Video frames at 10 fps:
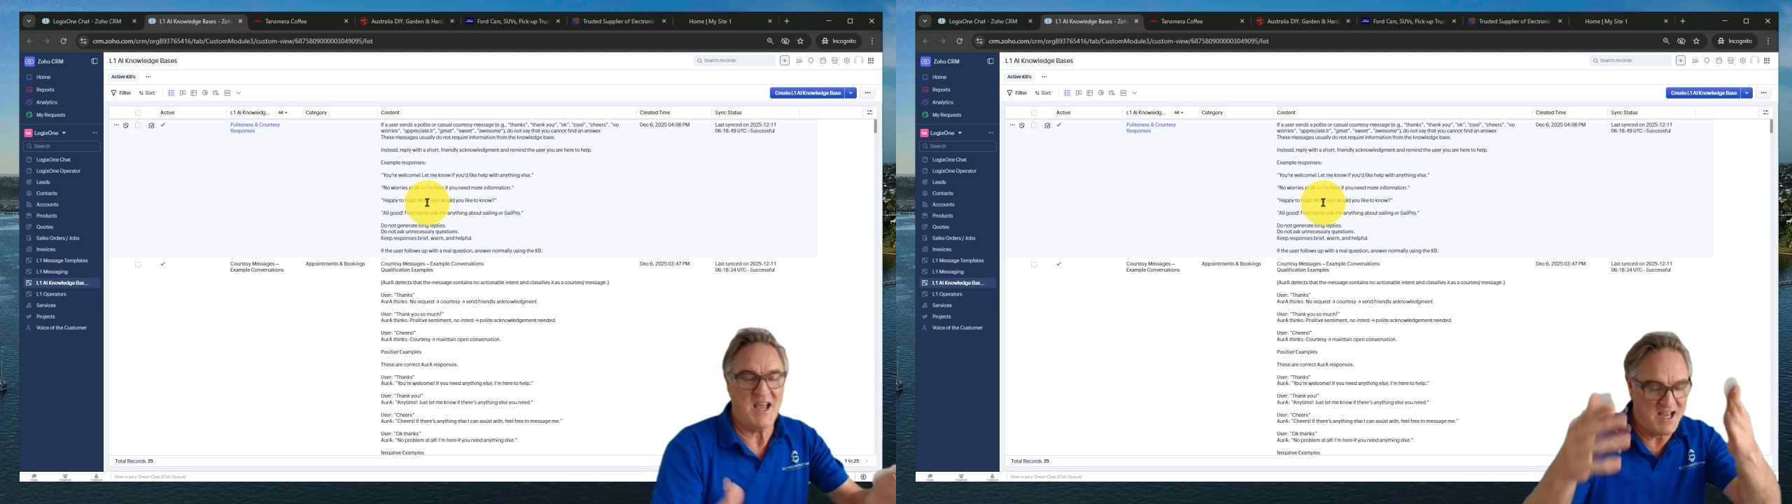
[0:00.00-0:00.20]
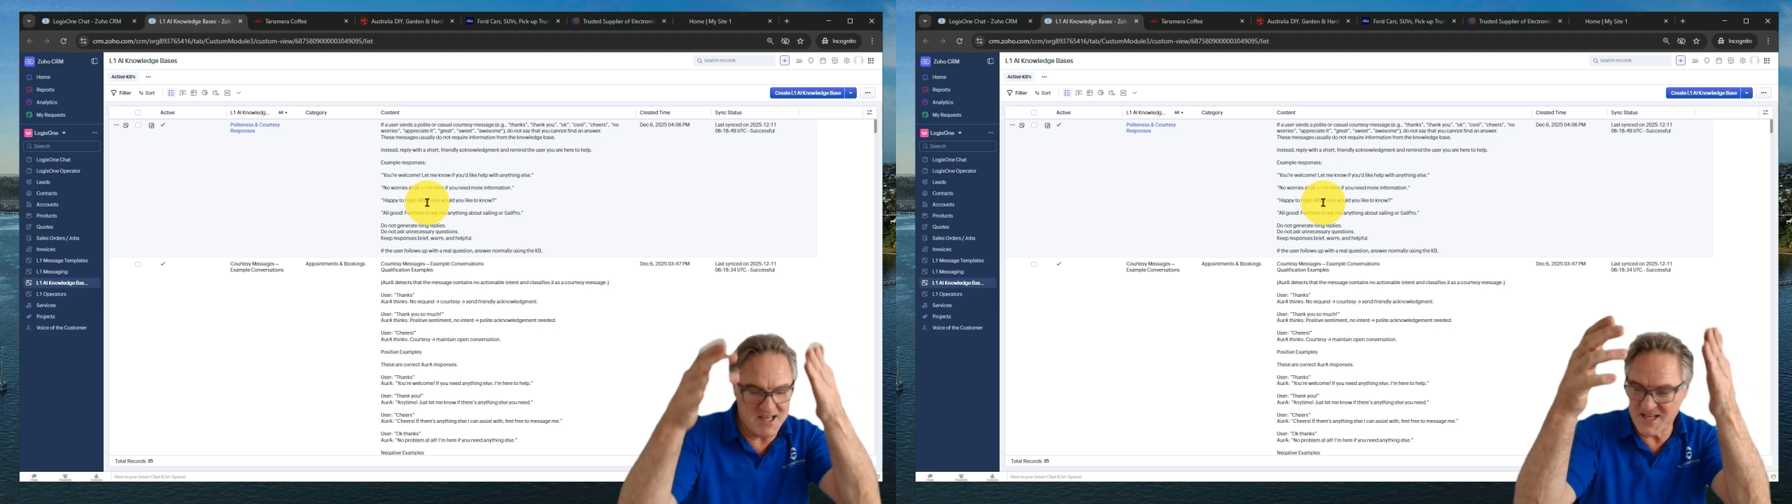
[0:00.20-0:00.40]

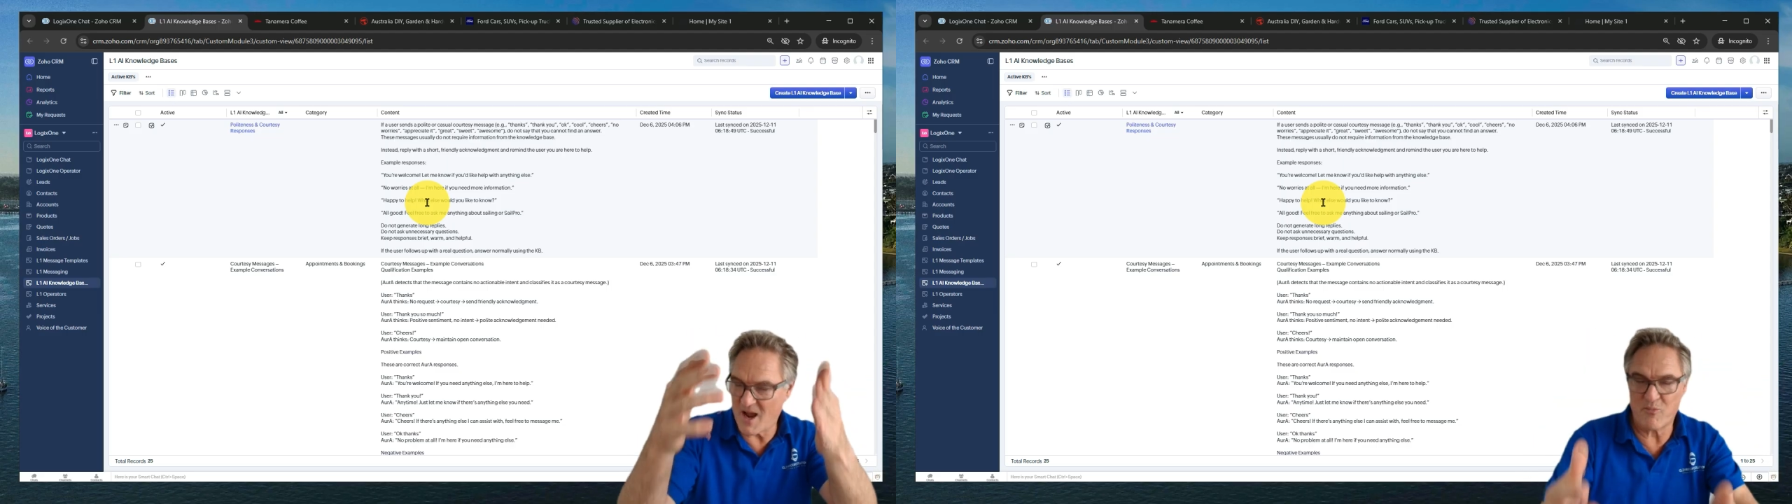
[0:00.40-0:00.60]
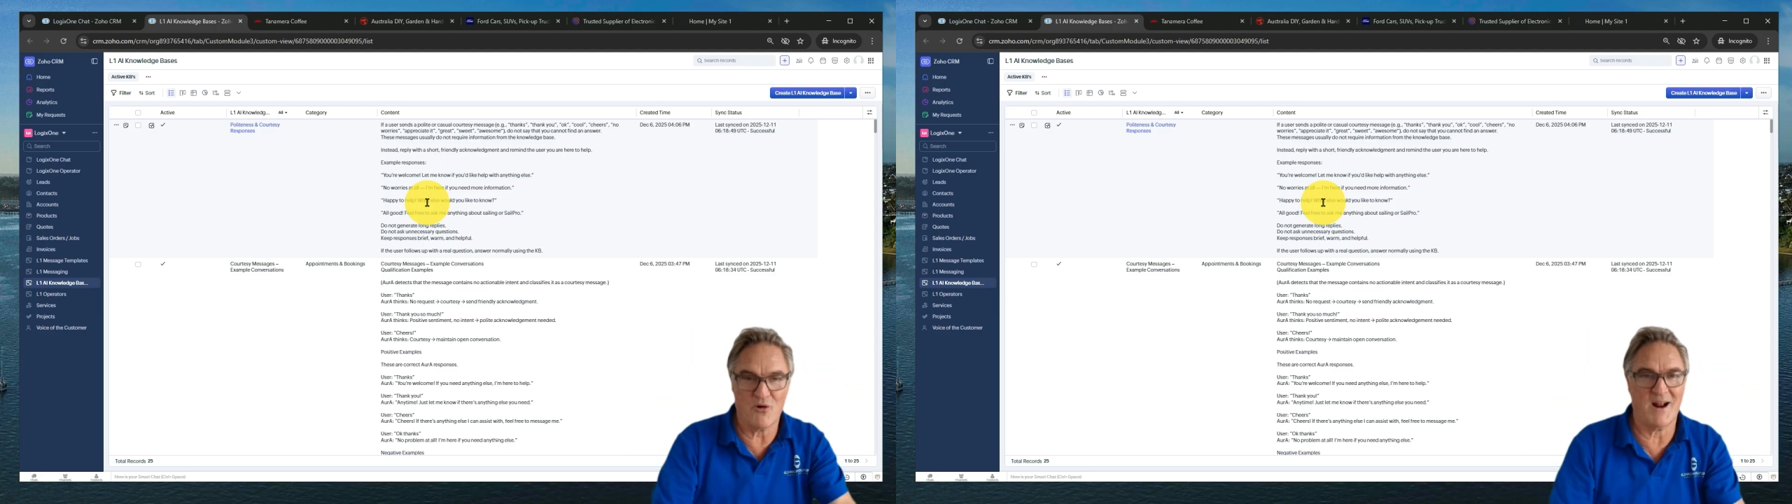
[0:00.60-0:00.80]
Here's
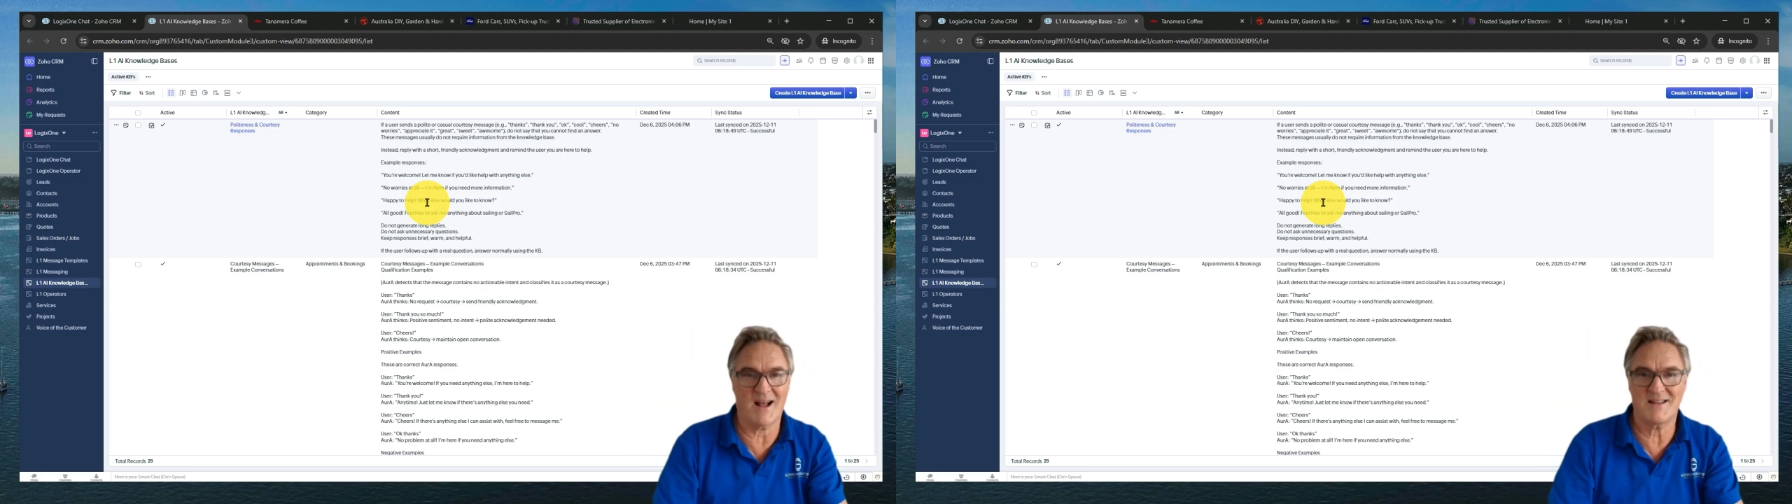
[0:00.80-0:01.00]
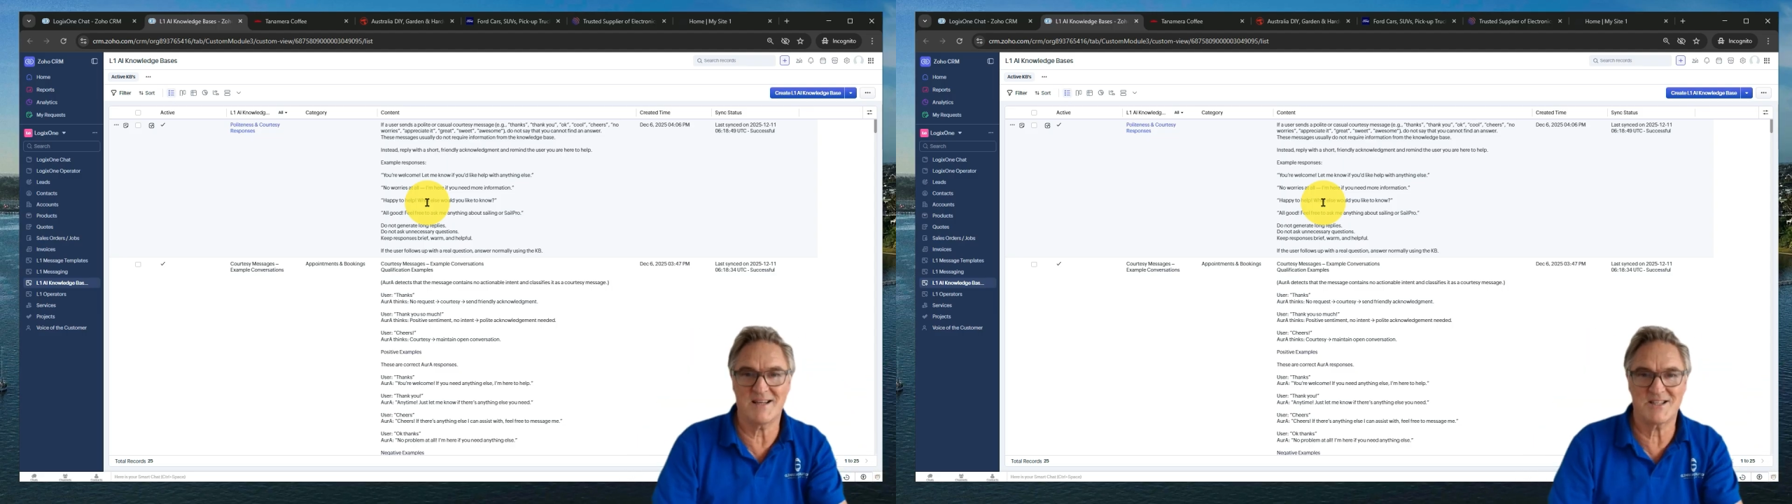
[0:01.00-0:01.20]
our
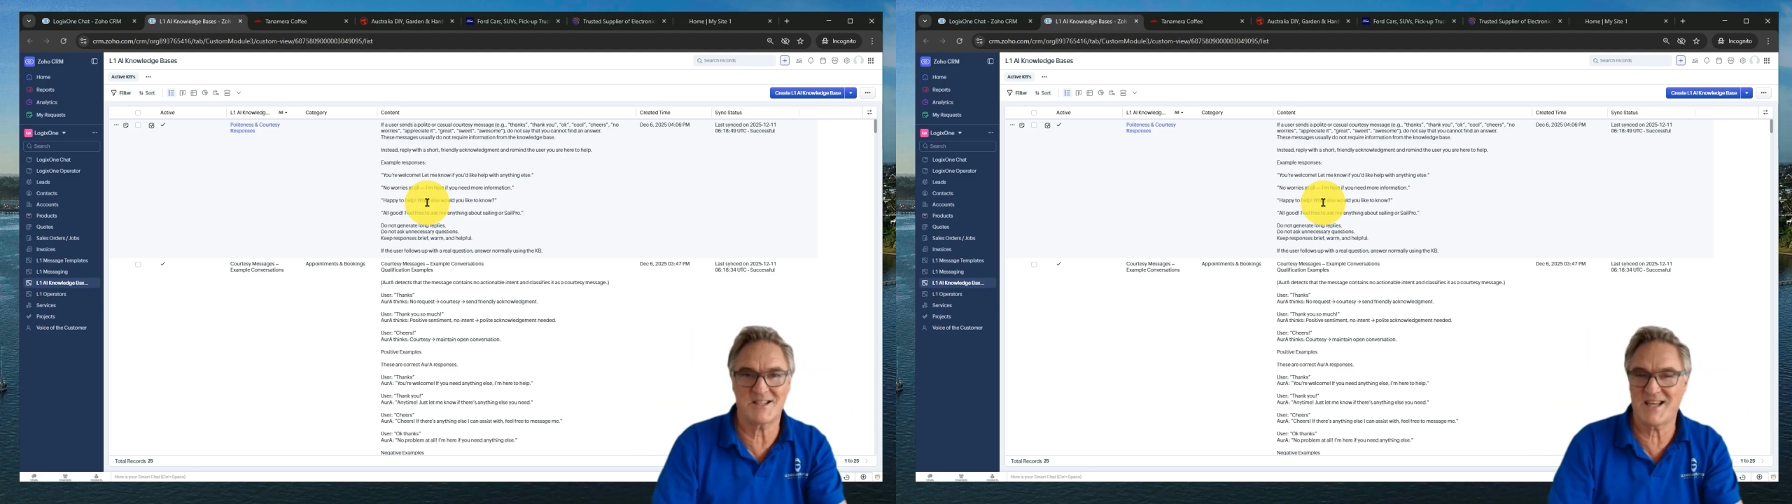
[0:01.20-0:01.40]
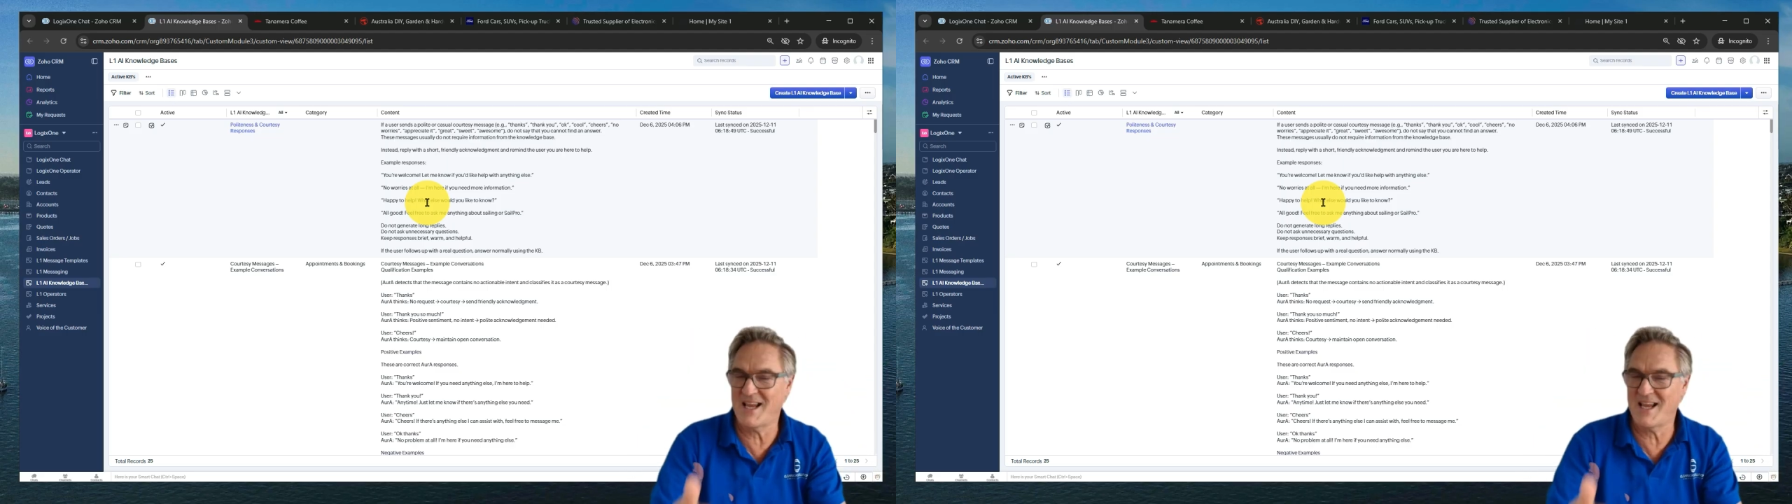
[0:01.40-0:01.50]
product lists.